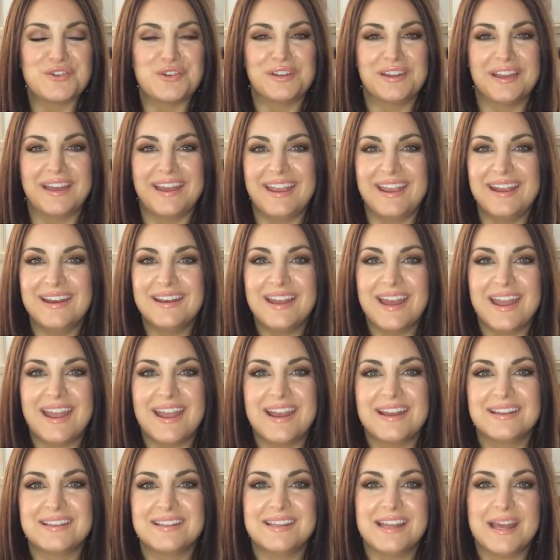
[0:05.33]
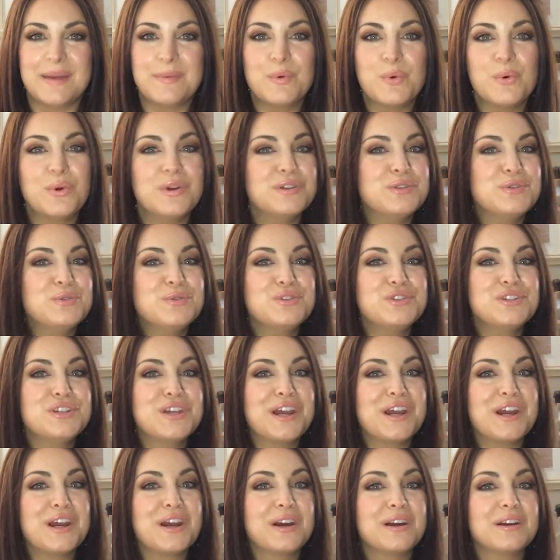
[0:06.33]
Lane, and today I'm going to
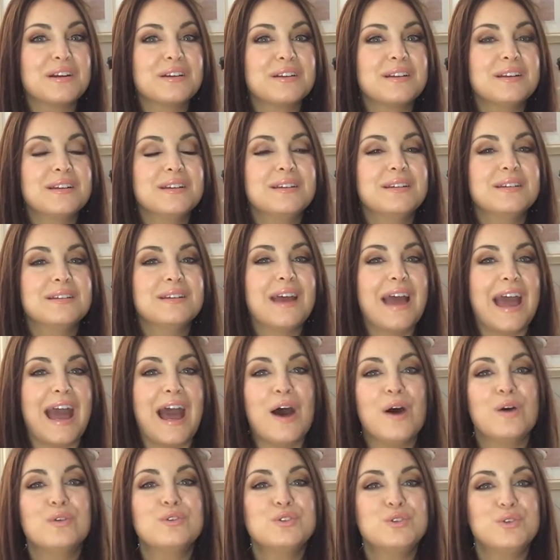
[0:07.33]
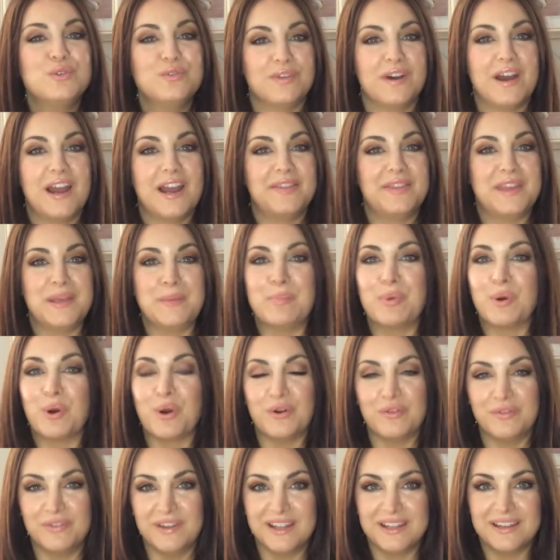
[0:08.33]
share how to find the
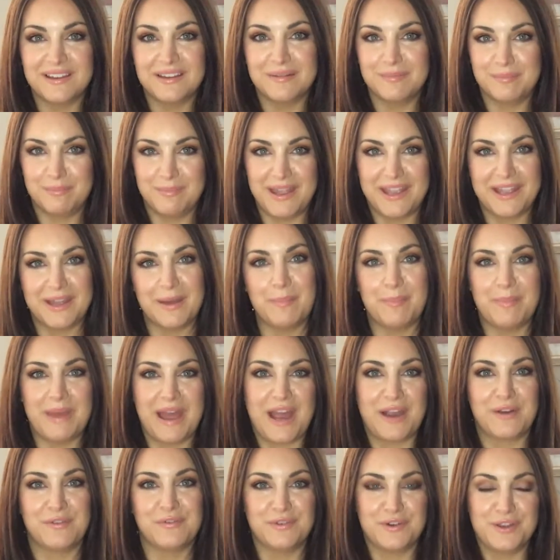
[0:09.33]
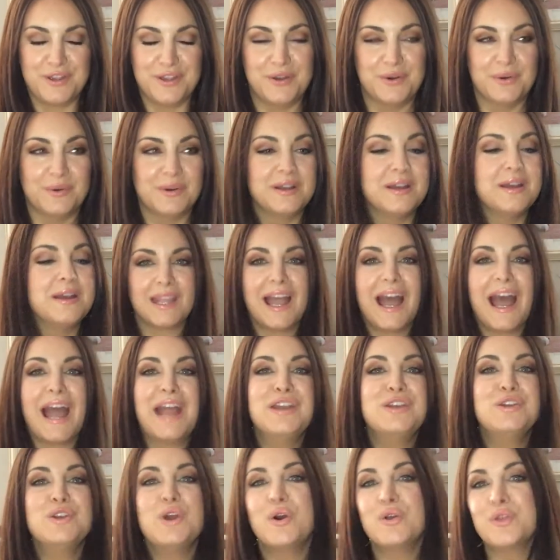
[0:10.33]
perfect makeup bag for you. I
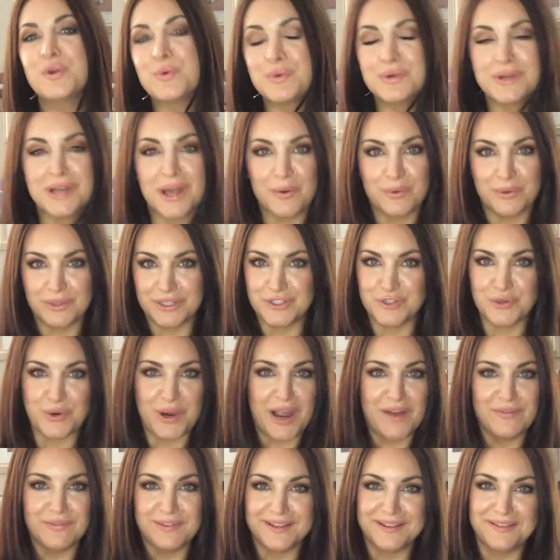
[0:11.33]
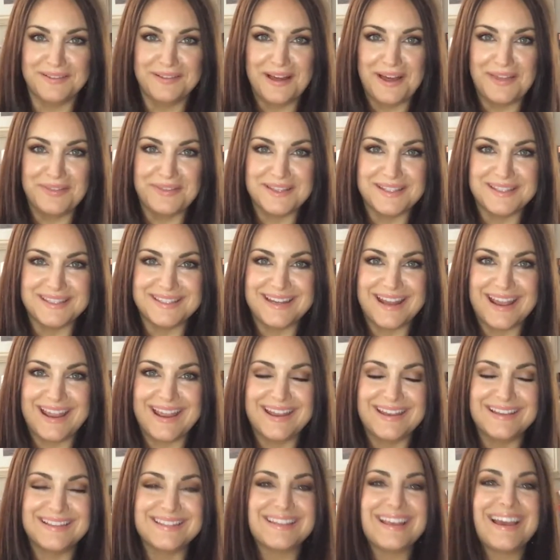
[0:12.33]
know that we're not really traveling a lot these
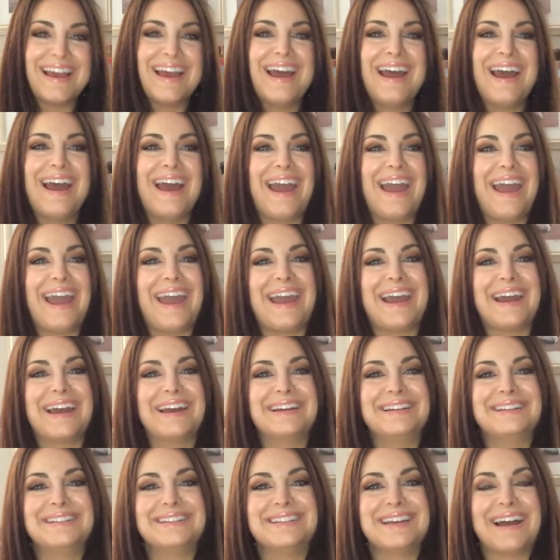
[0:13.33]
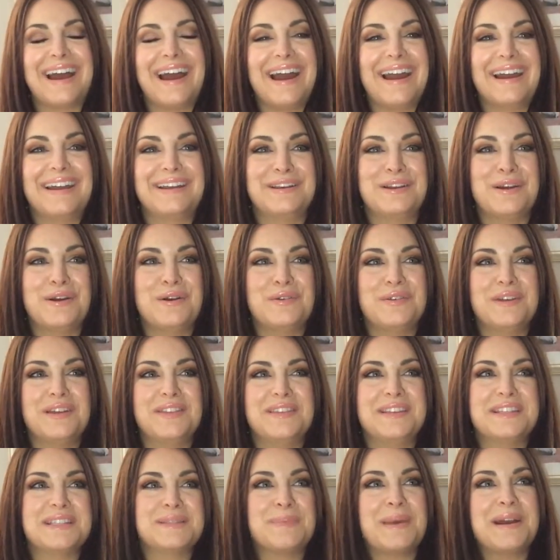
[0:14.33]
days, and I know that
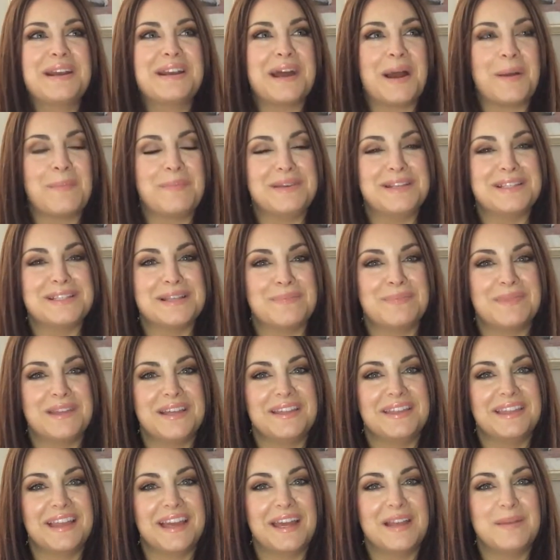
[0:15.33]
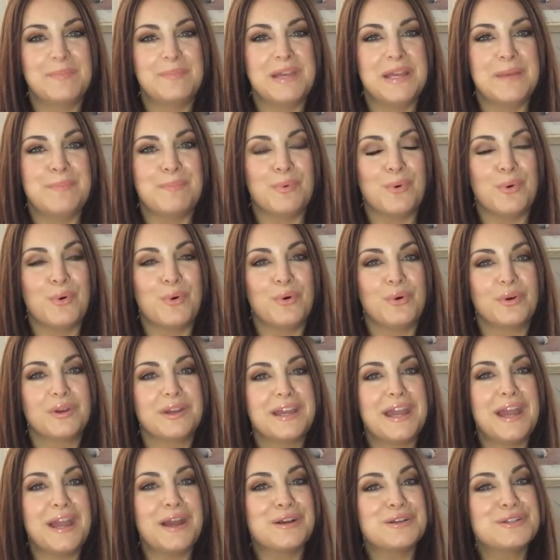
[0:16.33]
this might not be something that people
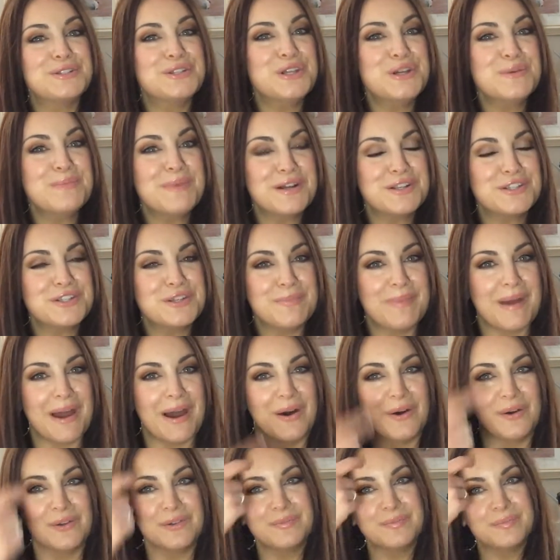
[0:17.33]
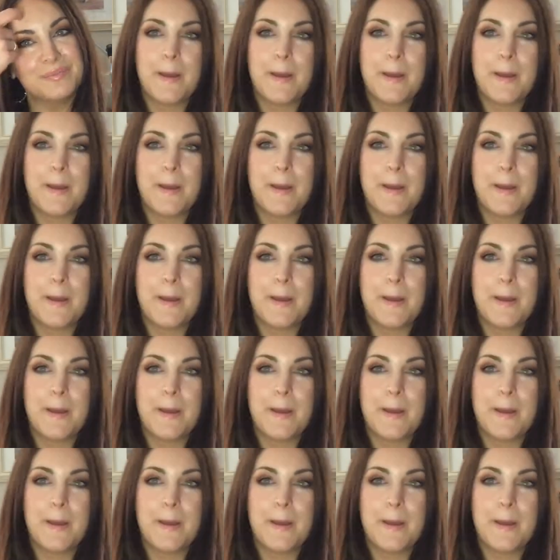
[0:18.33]
care too much about,